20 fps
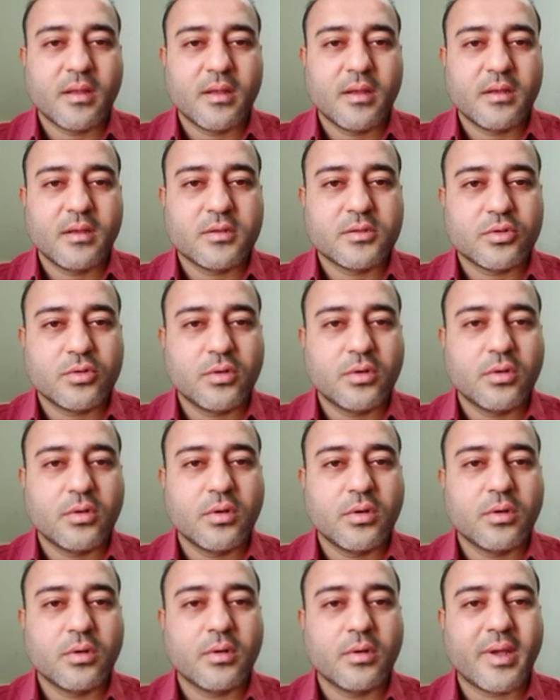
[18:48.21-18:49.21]

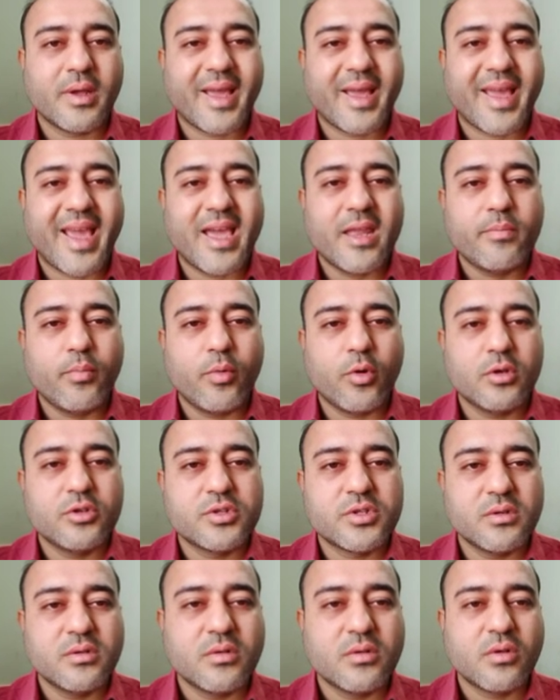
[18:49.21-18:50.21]
So air
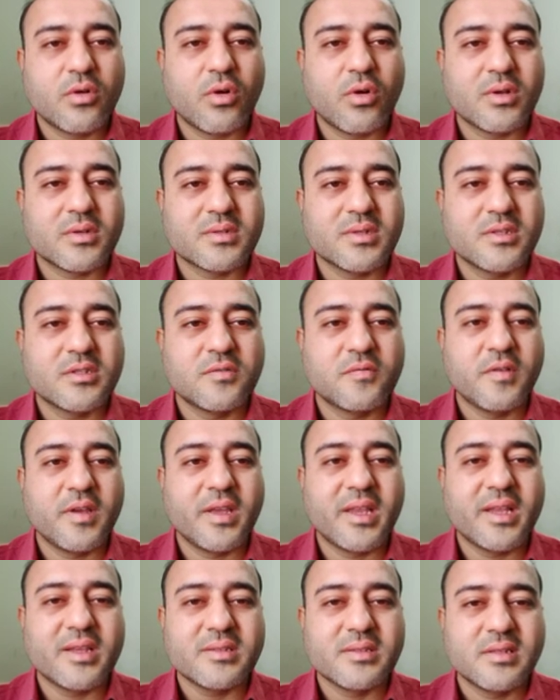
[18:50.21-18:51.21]
pollution causes various
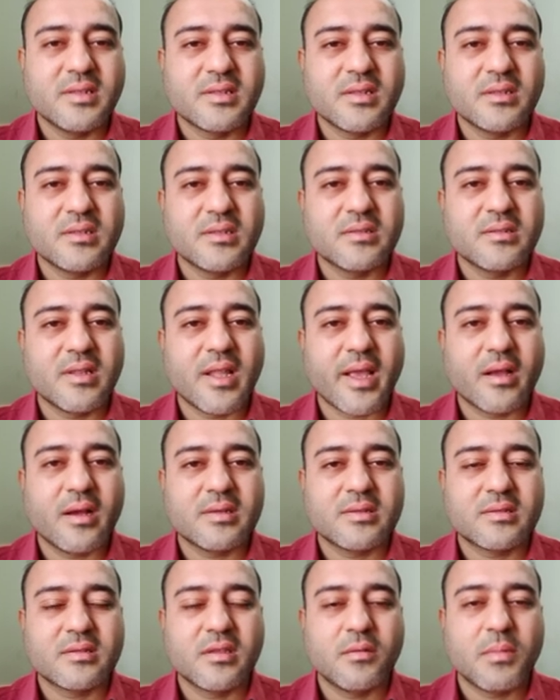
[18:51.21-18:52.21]
diseases like
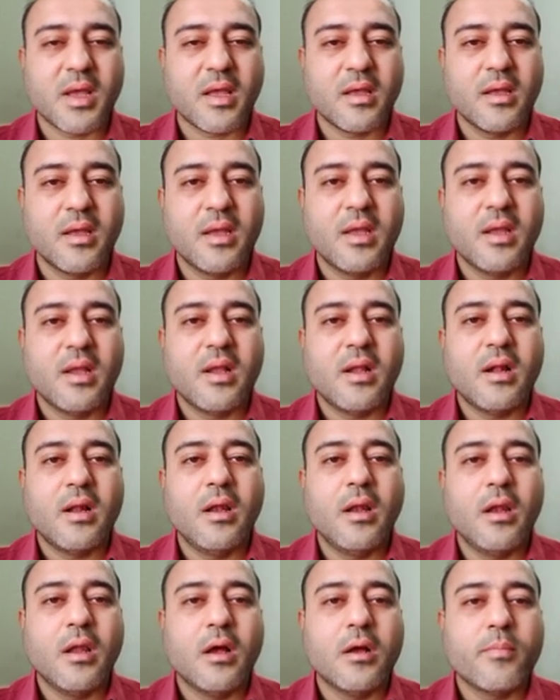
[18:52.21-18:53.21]
asthma,
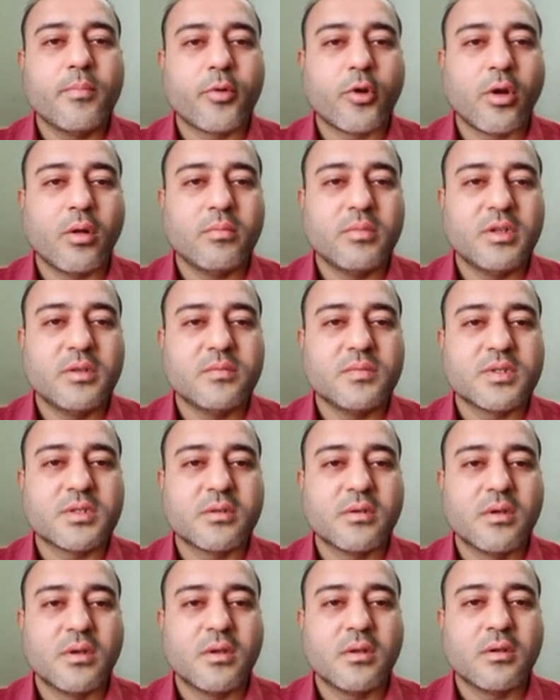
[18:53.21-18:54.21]
lung problems,
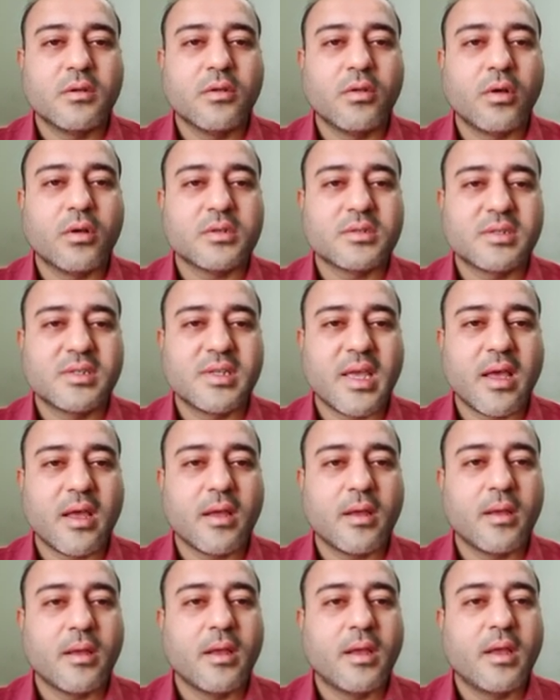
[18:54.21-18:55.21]

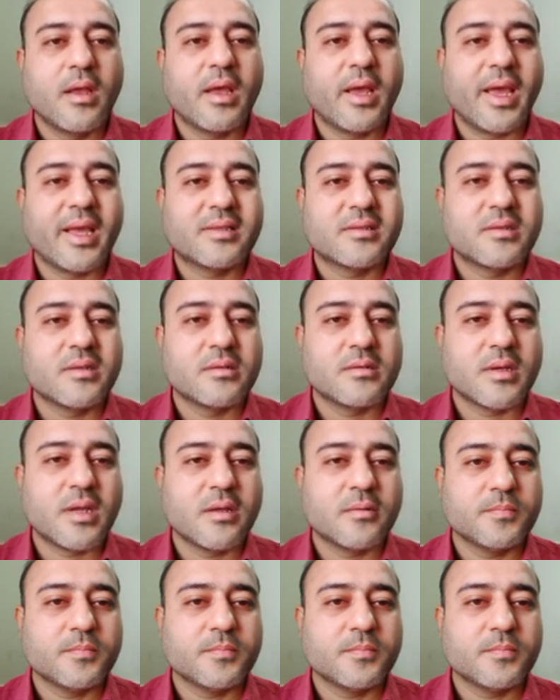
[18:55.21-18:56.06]
nausea, etc.